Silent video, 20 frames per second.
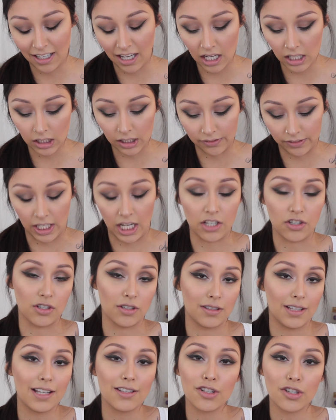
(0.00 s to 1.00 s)
I love
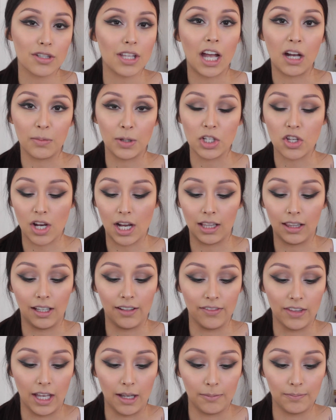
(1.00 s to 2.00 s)
lashes. That's just how much I
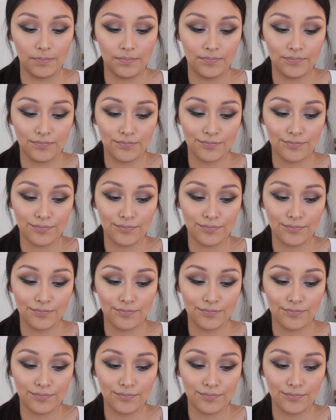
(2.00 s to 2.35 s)
love them.